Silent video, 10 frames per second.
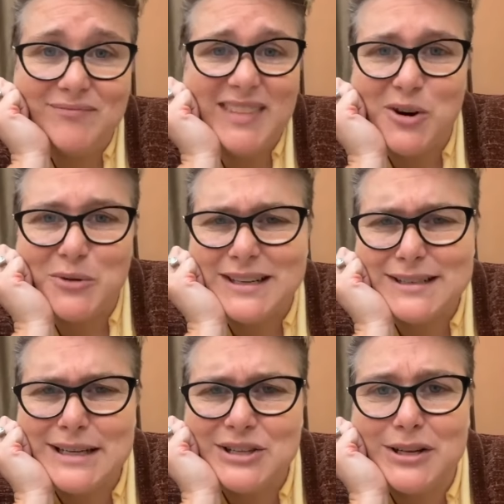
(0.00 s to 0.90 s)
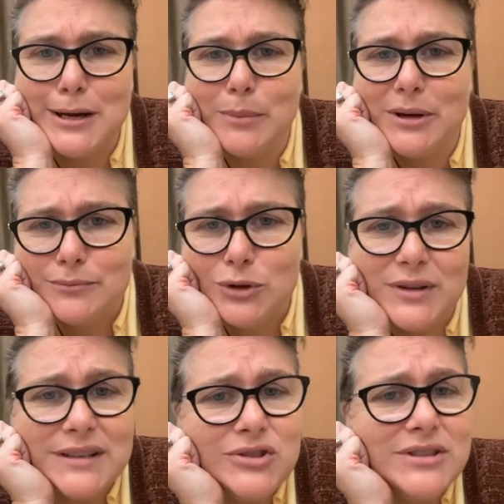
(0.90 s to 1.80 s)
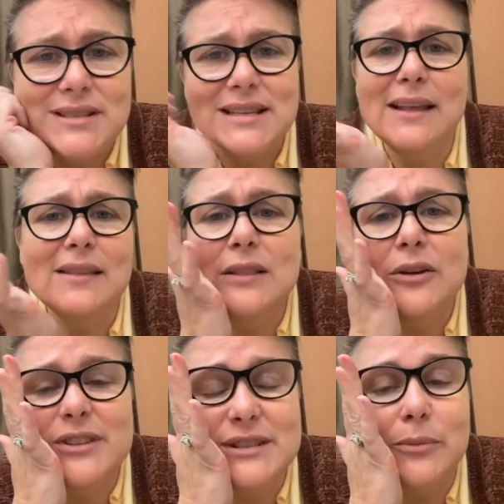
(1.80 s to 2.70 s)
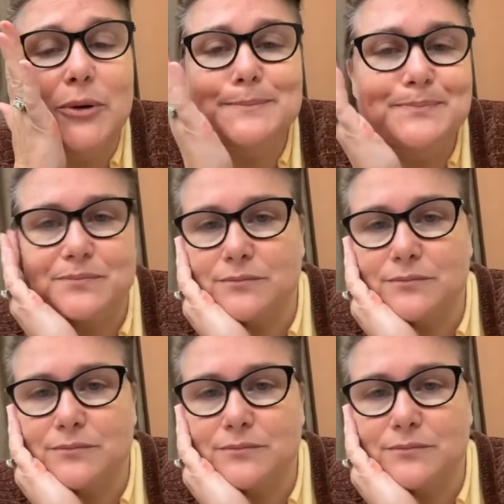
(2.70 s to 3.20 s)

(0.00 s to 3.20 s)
They don't need a station number. You can just say that they're visible.